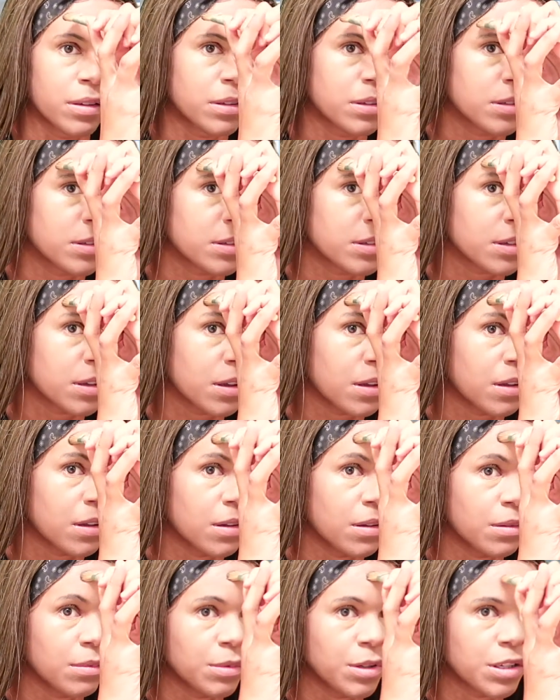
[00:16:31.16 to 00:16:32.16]
So
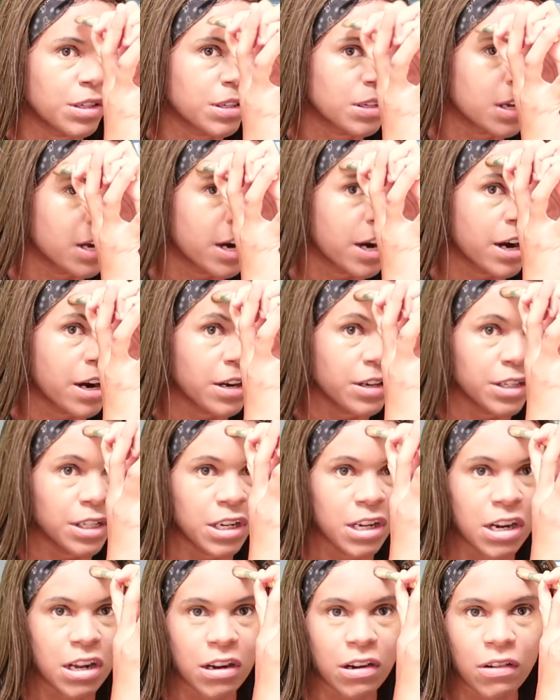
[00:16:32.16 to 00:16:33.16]
I'm just
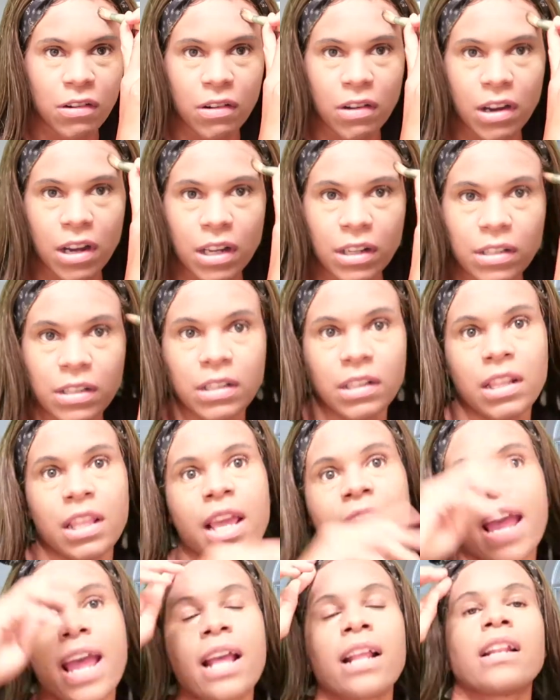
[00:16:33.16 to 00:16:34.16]
arching across
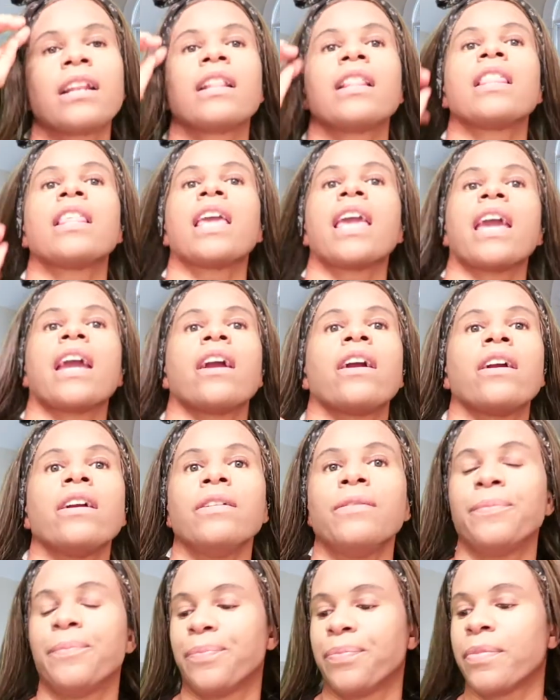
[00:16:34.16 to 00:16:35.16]
that there.